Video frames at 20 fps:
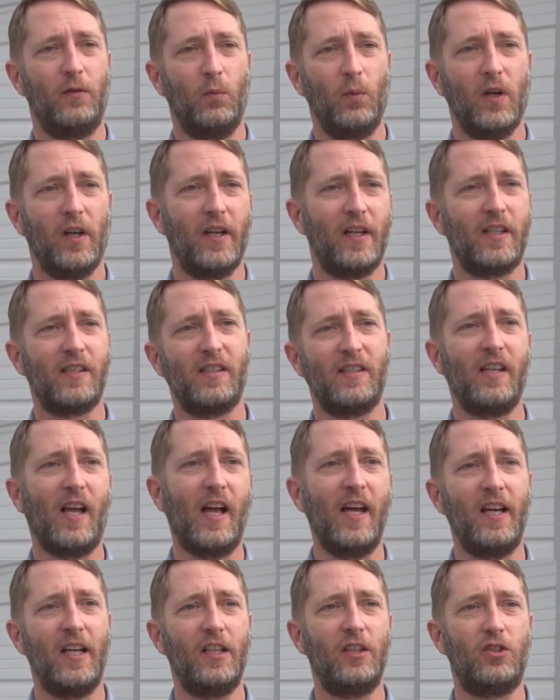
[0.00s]
And we're
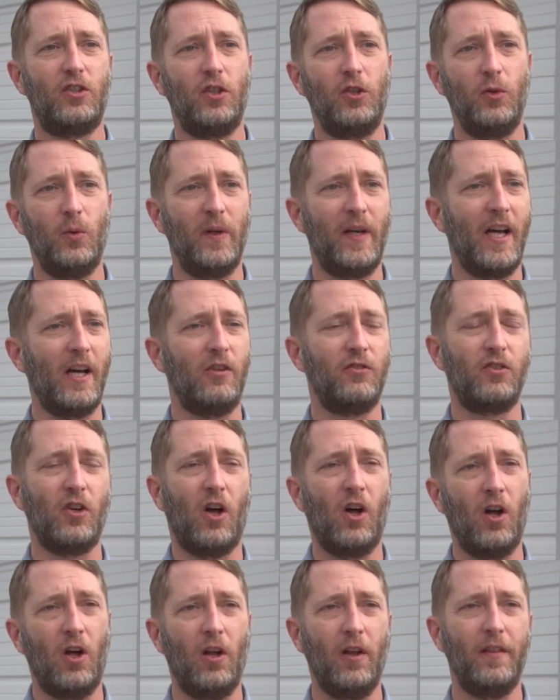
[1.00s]
excited to announce
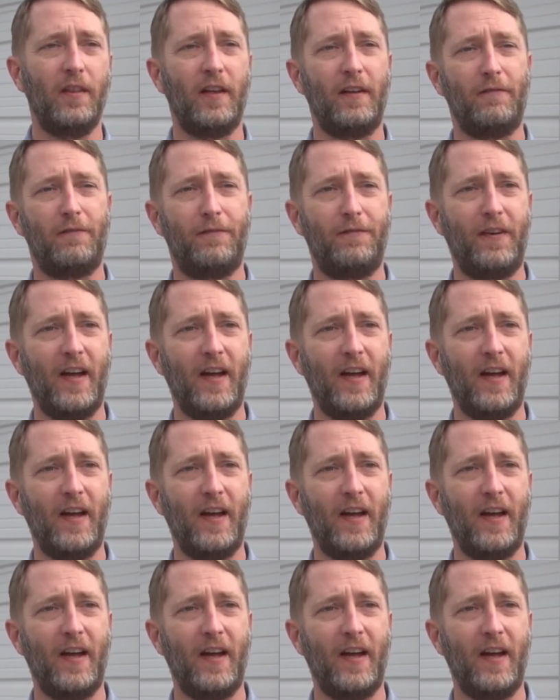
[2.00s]
all the